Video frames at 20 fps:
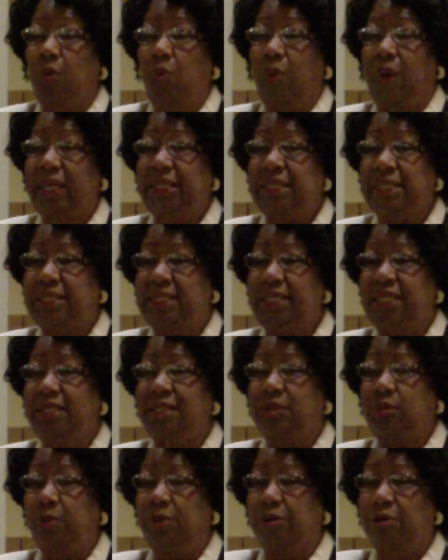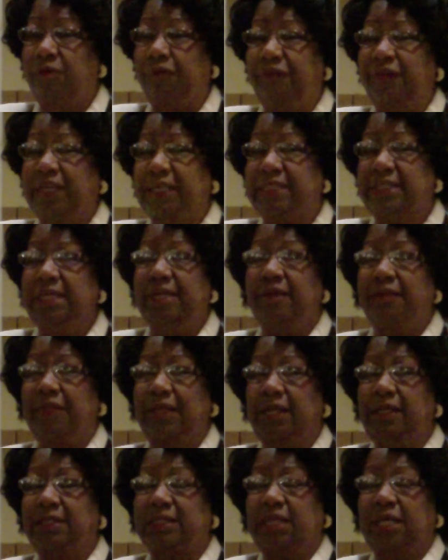What it is, we're fixing
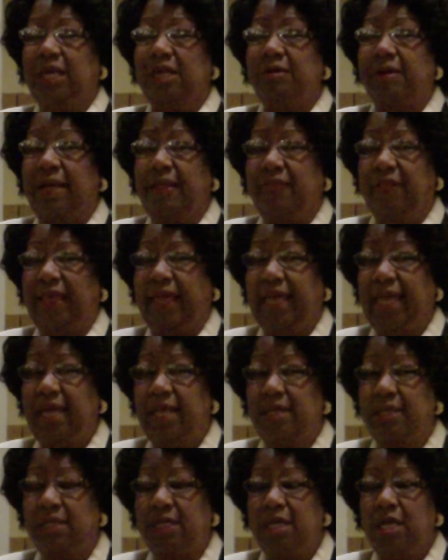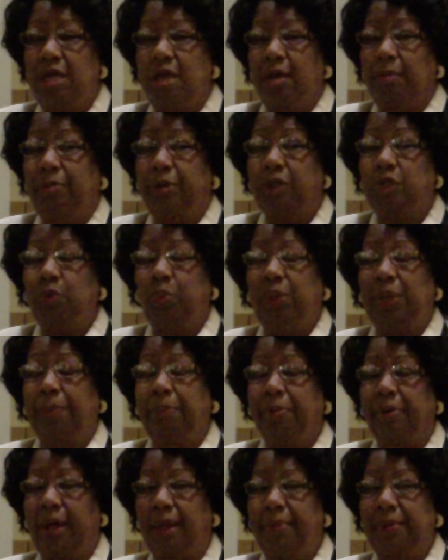things here at the end, but we
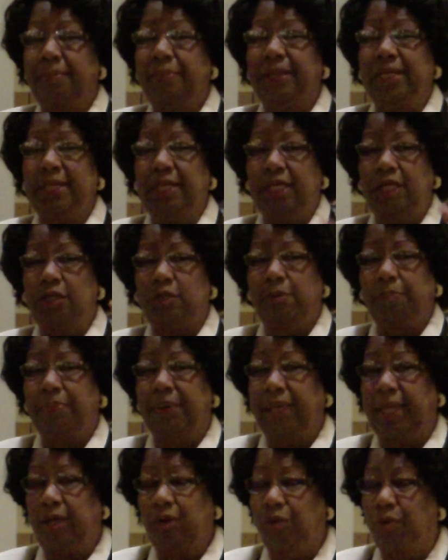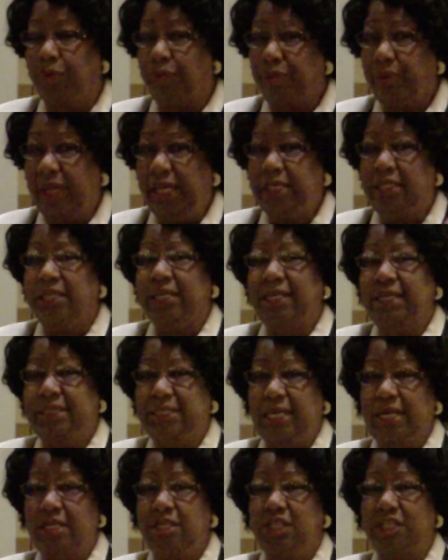probably need to pay greater
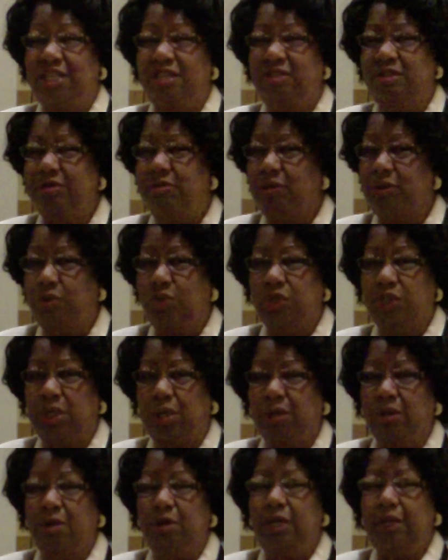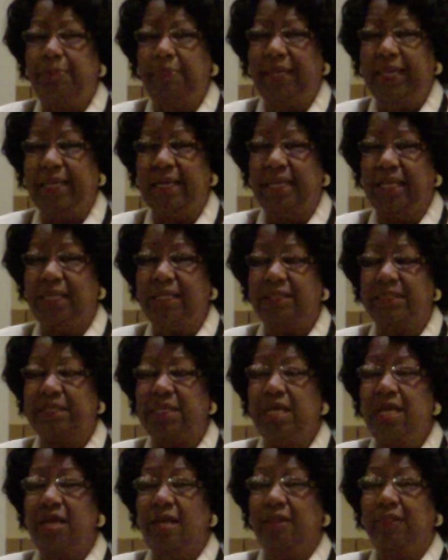attention to those early beginnings,
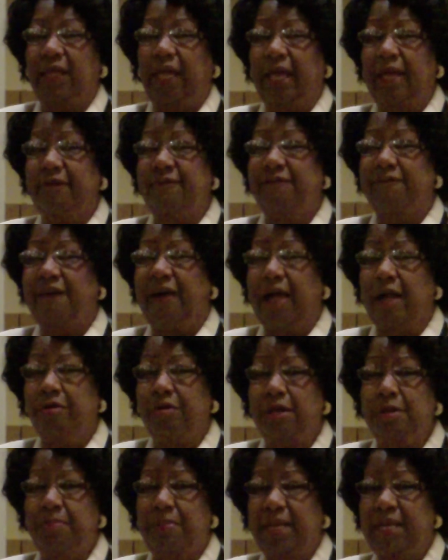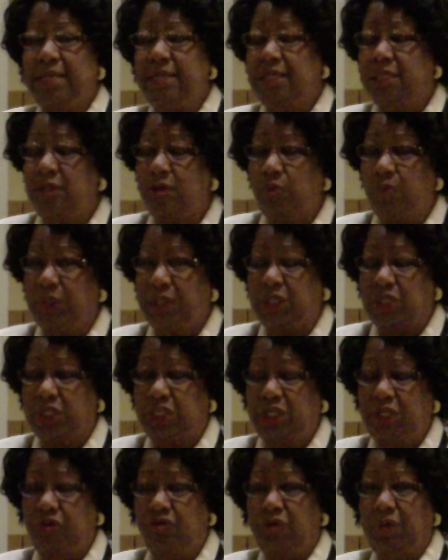the environment in which
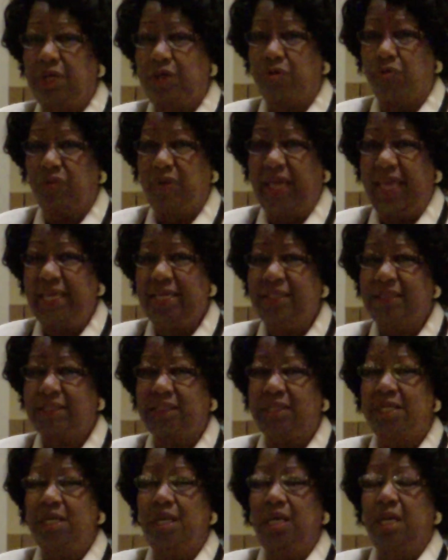children are raised,